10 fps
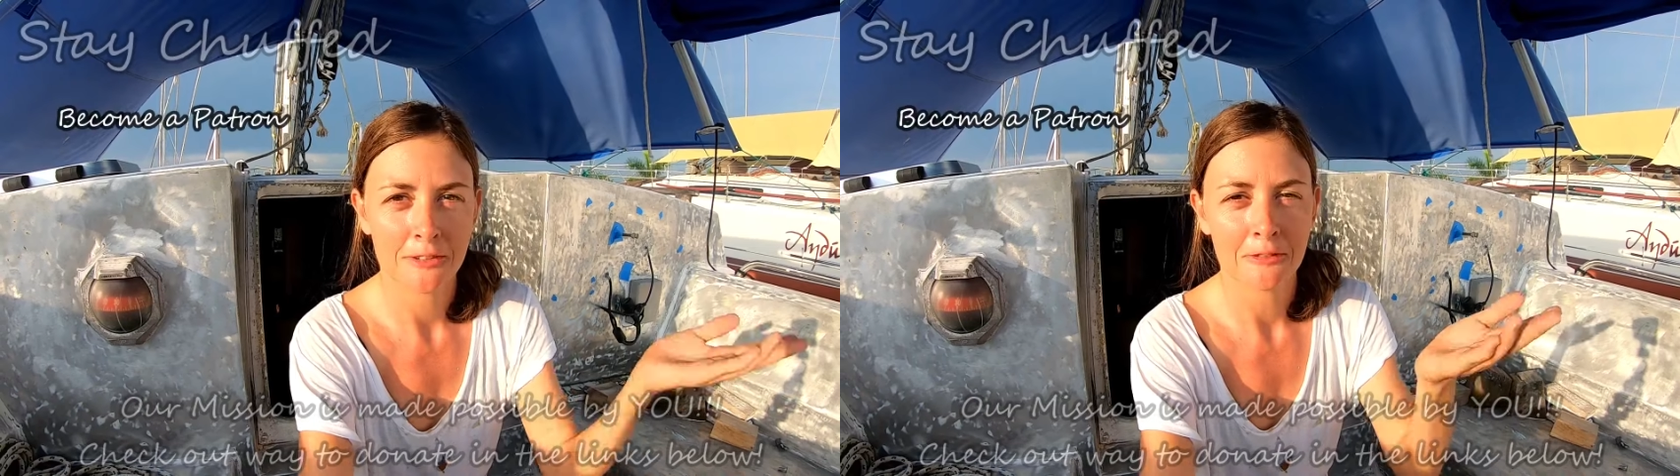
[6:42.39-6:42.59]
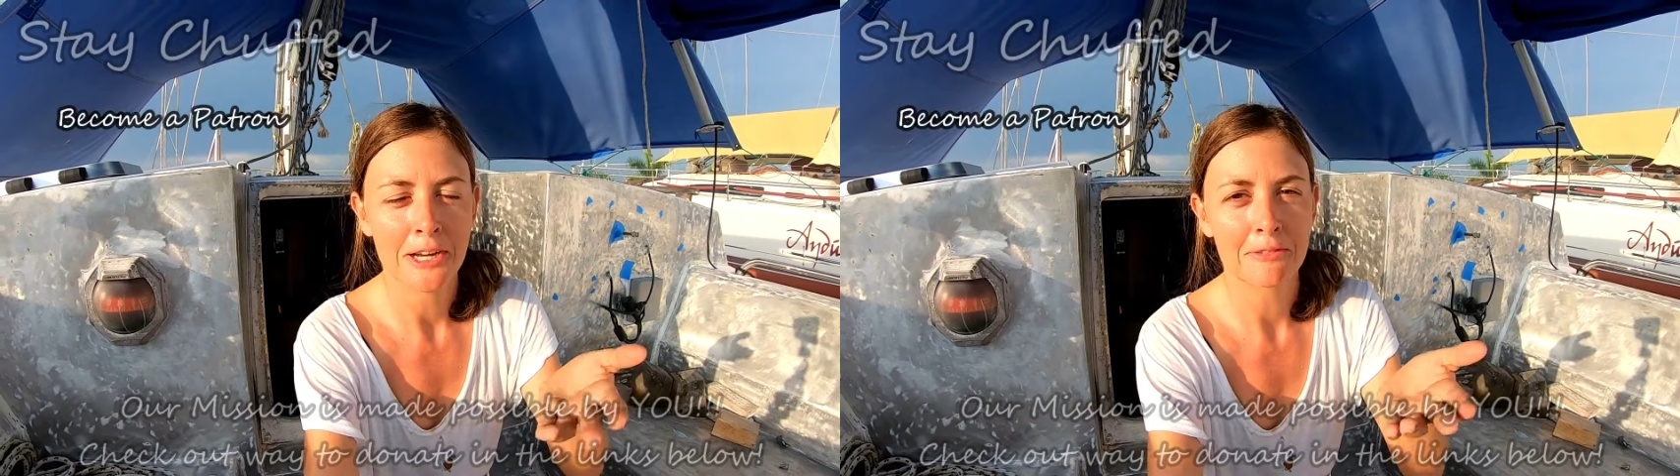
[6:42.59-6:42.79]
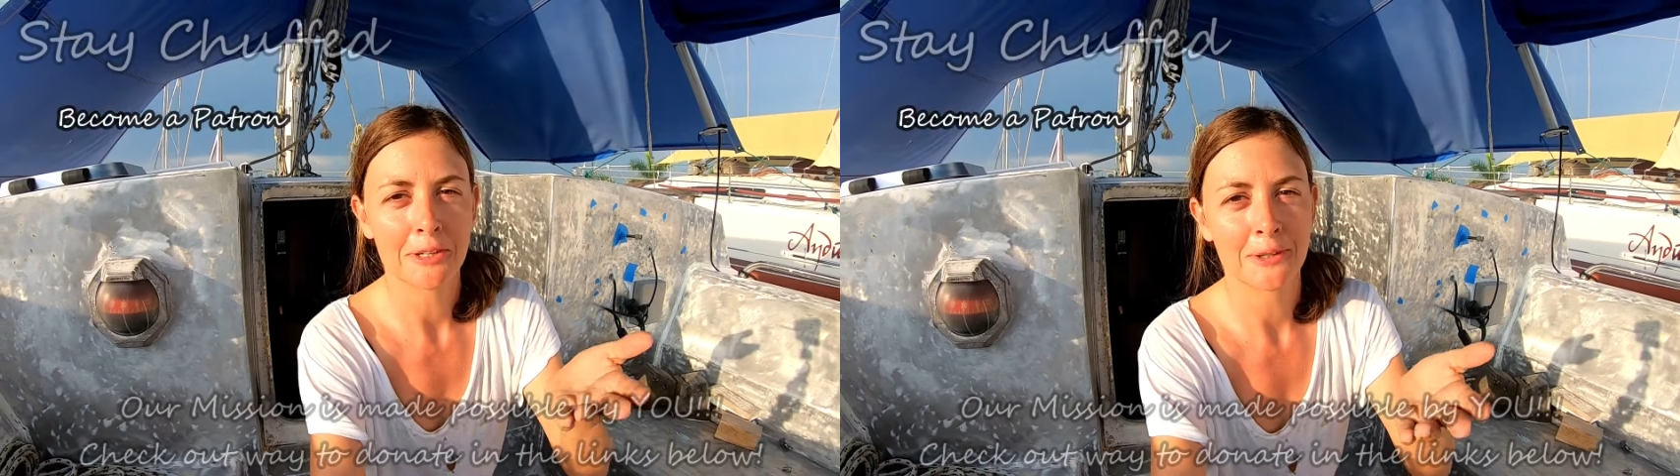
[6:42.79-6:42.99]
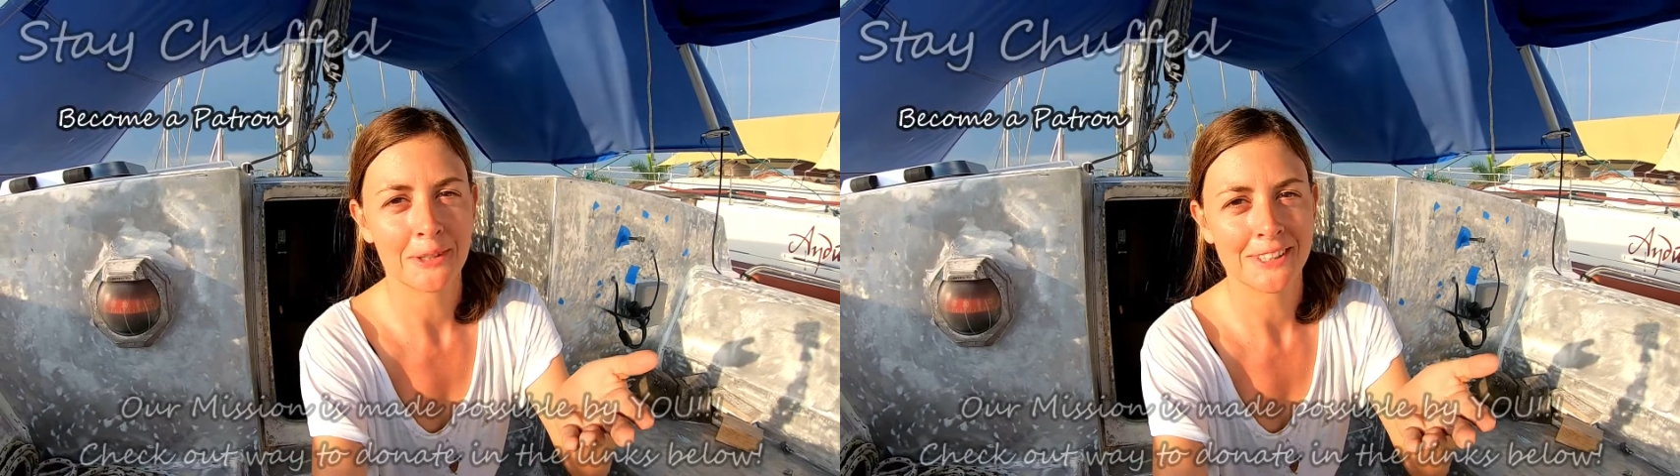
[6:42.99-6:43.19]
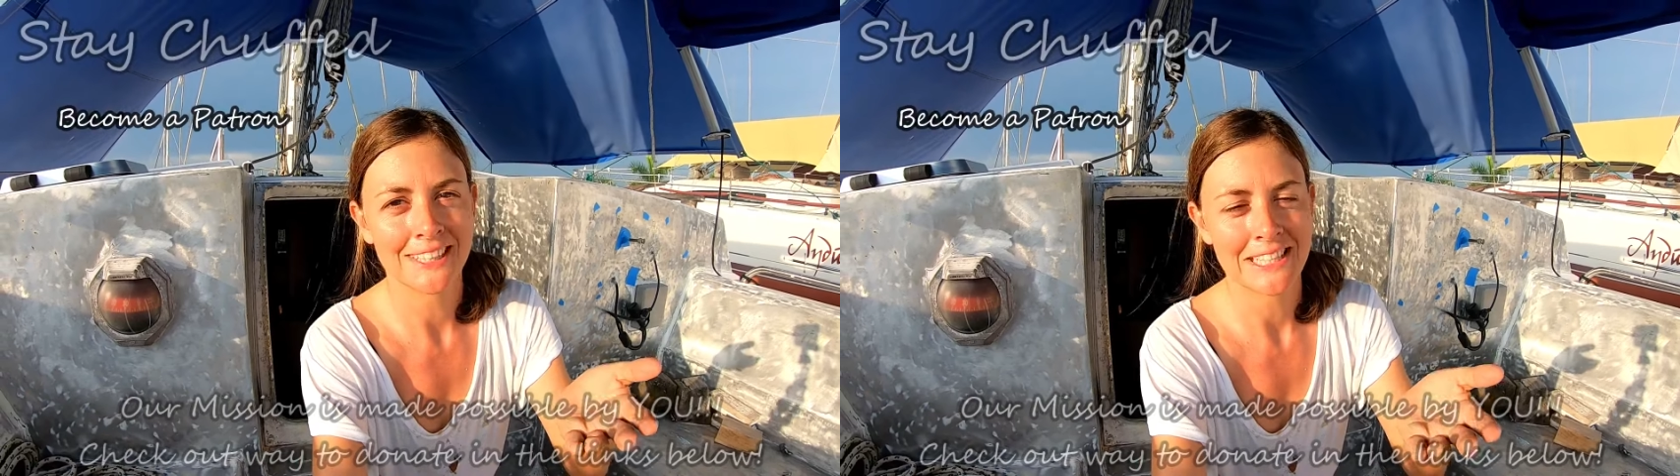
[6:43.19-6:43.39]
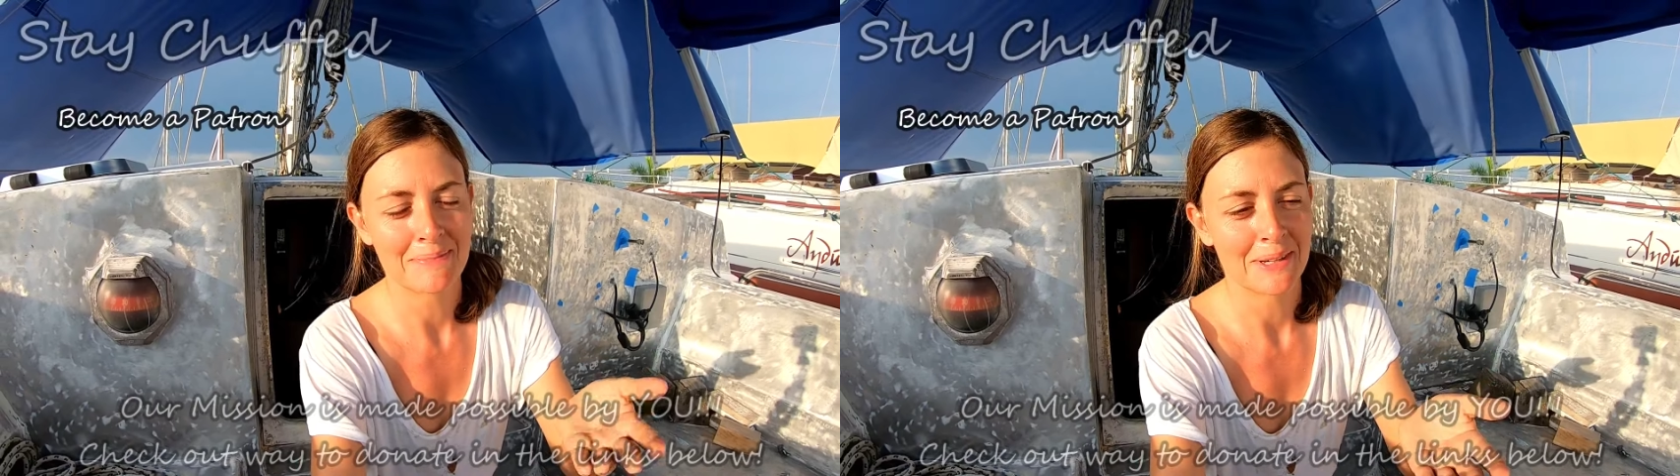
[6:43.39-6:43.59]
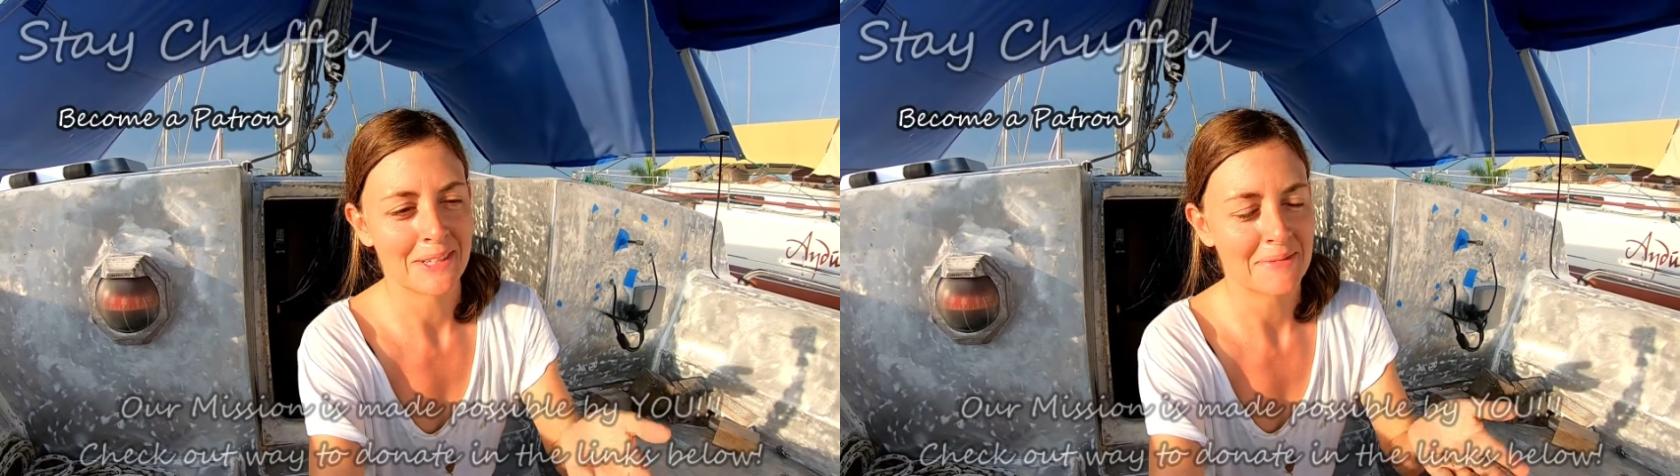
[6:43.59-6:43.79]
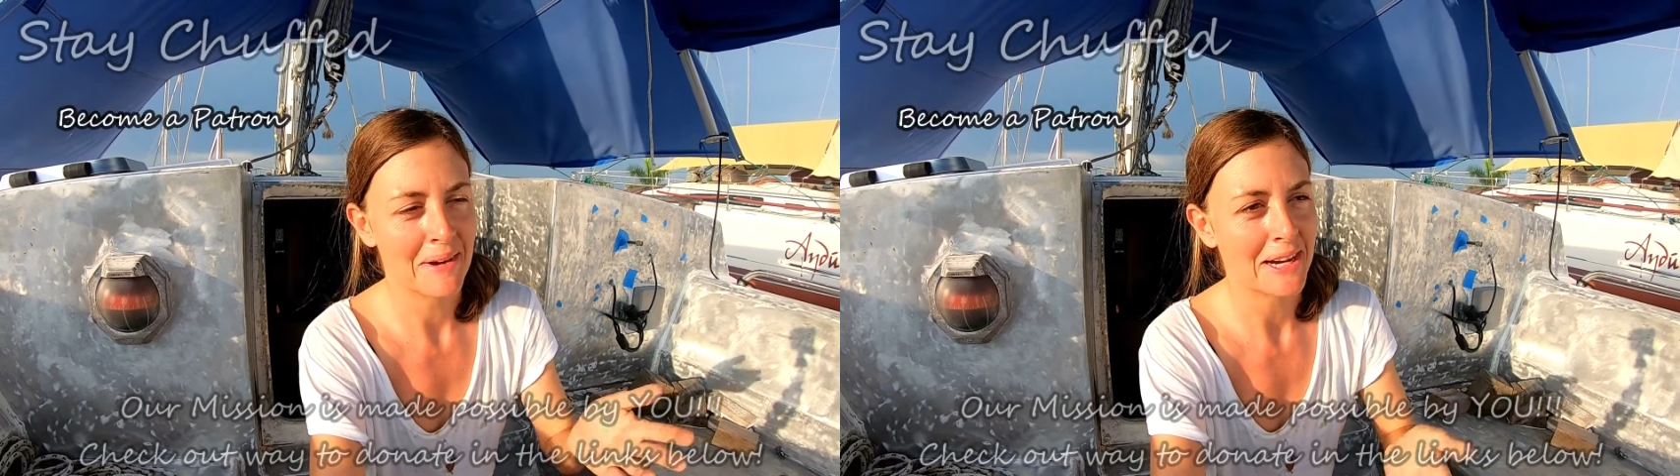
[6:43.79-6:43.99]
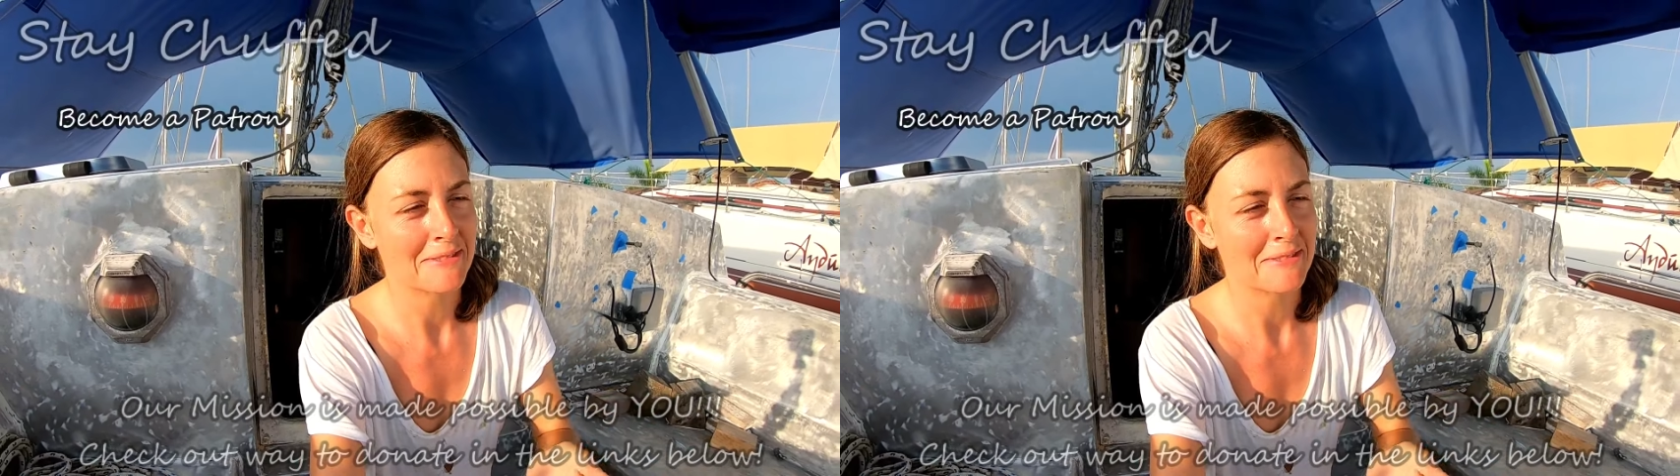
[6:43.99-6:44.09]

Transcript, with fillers: re-record this because my